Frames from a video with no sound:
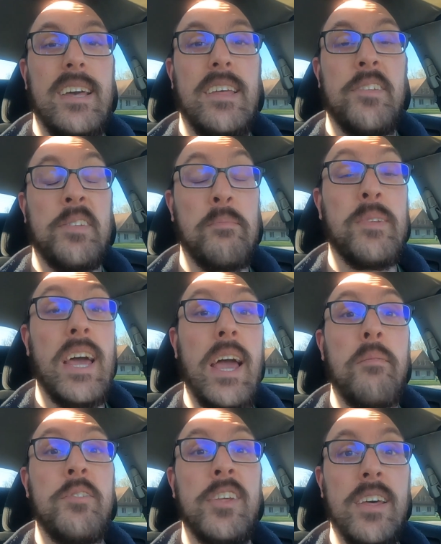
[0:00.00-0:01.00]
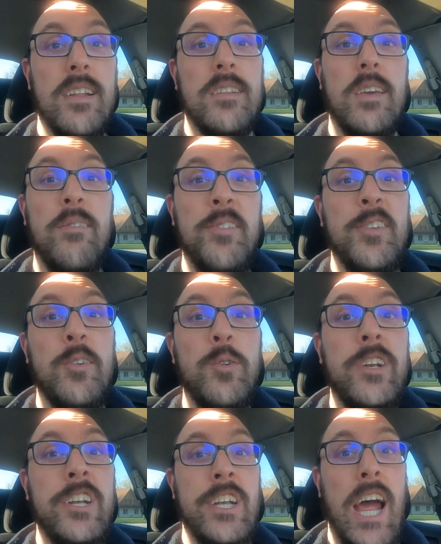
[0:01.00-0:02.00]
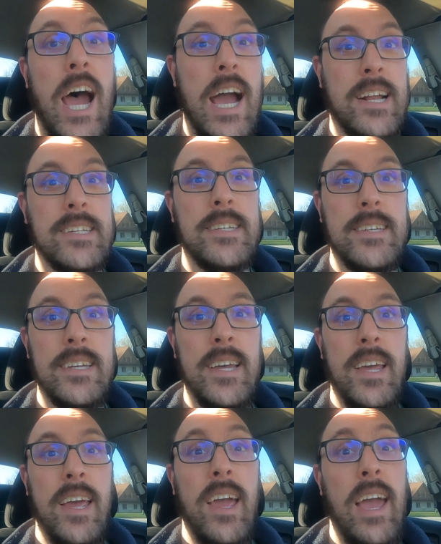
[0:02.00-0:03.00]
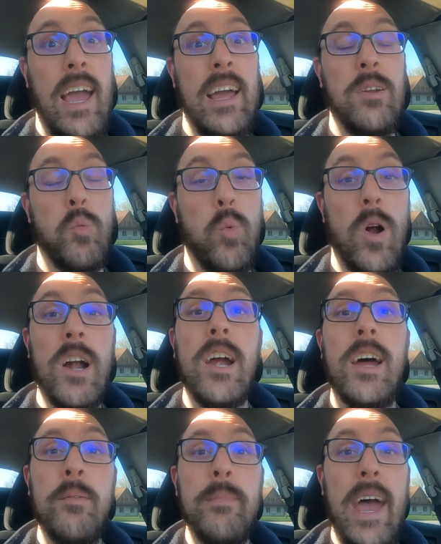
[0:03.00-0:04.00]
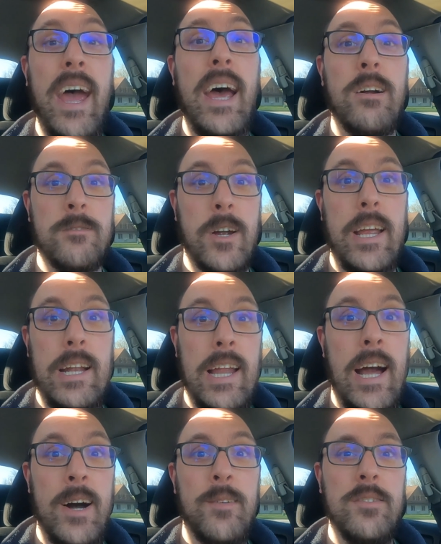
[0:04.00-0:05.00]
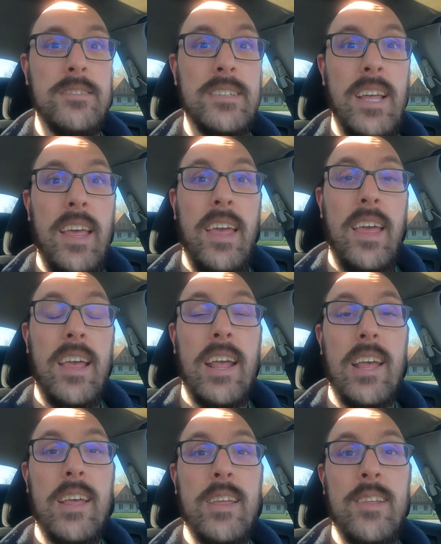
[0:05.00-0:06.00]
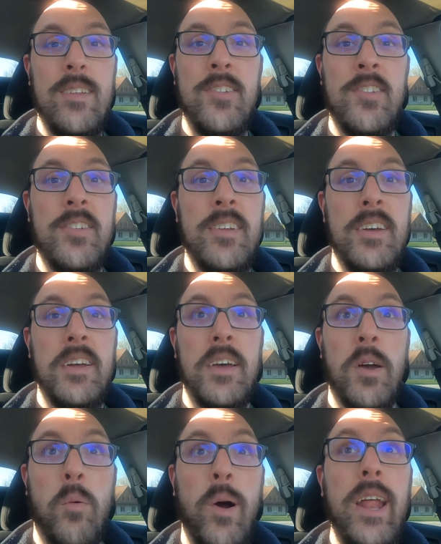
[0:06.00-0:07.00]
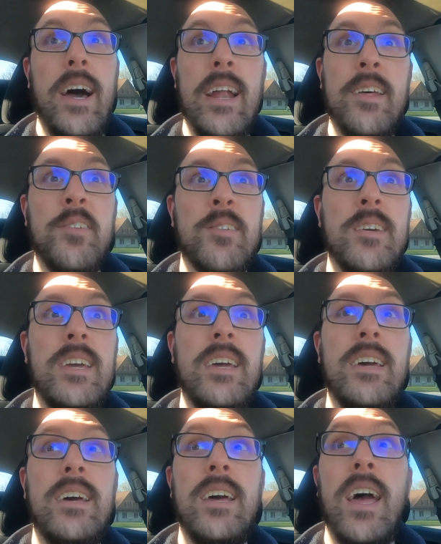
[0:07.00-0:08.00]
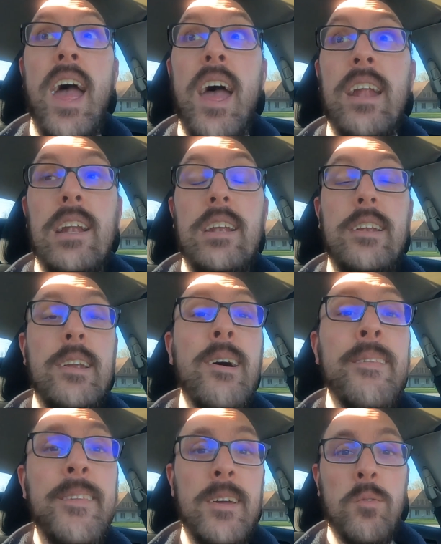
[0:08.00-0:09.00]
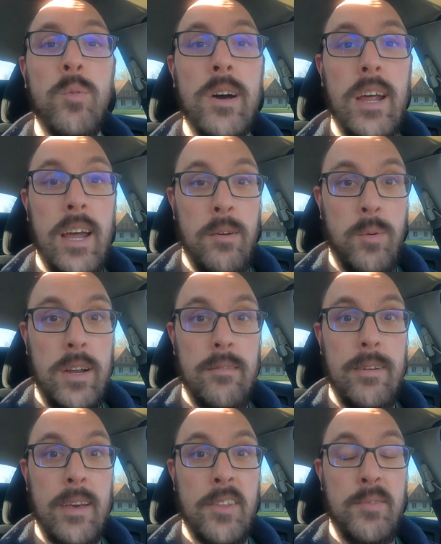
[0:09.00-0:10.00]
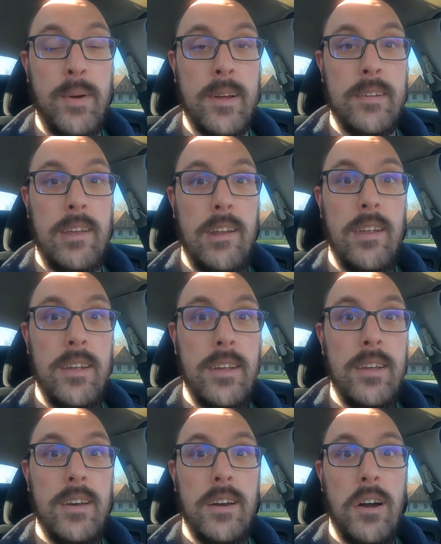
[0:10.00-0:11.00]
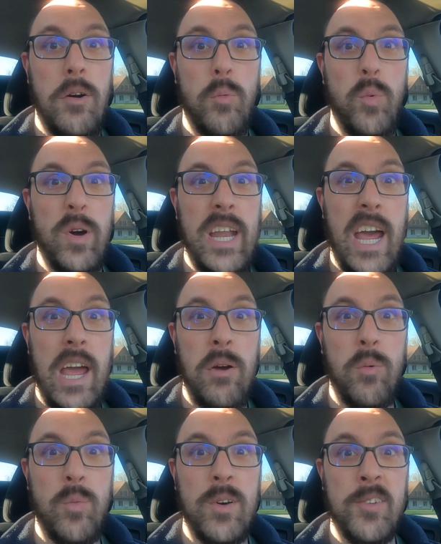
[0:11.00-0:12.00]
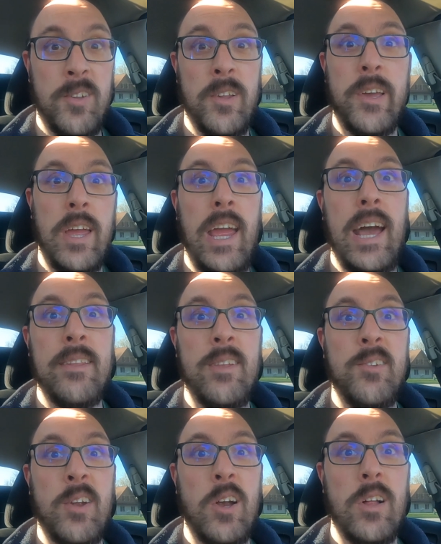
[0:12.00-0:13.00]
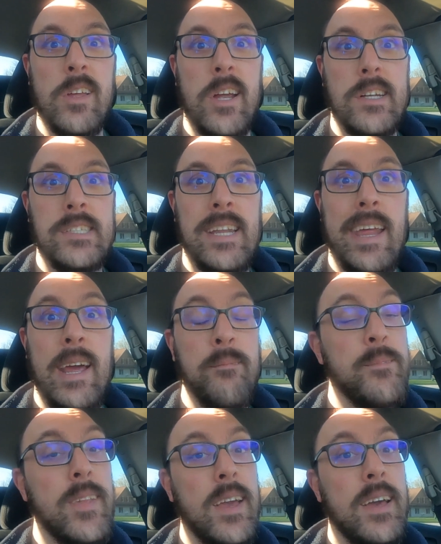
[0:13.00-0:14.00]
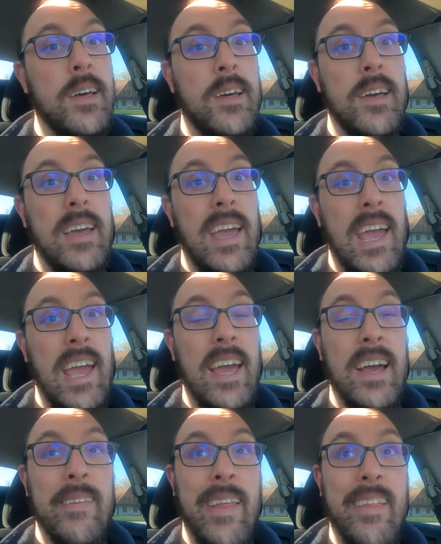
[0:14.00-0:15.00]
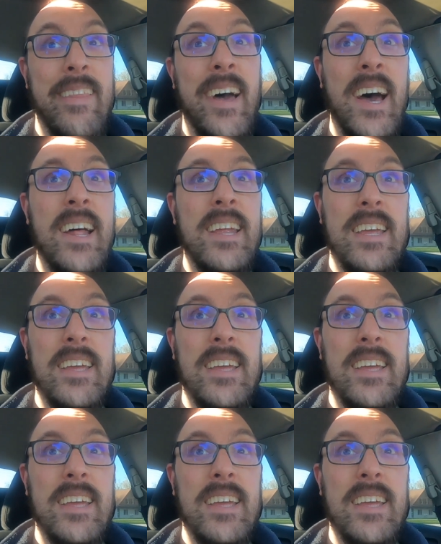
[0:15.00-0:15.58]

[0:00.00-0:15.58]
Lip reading: sometimes leaves you shocked. And where I'm at right now is quite honestly nothing what I would have expected when I was looking at this earlier today. And that